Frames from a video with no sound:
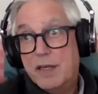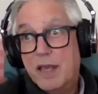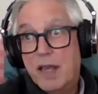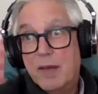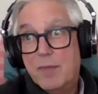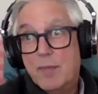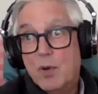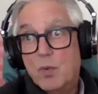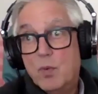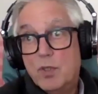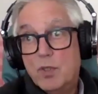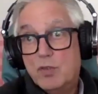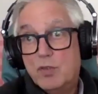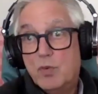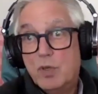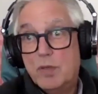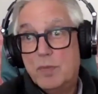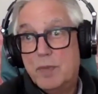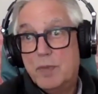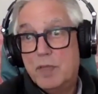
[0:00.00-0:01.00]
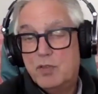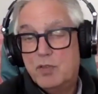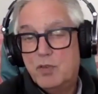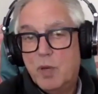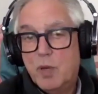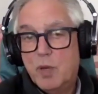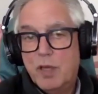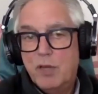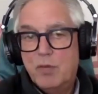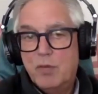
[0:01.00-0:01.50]
Campbell, which would have been
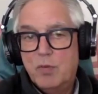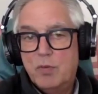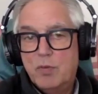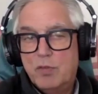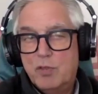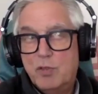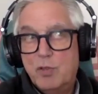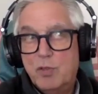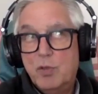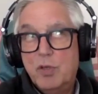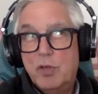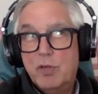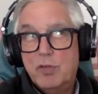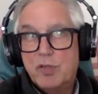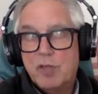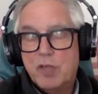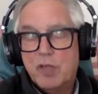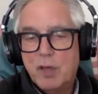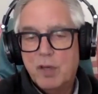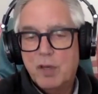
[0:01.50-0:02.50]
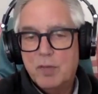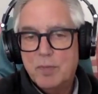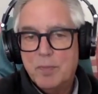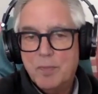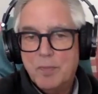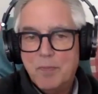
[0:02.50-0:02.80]
22 years ago,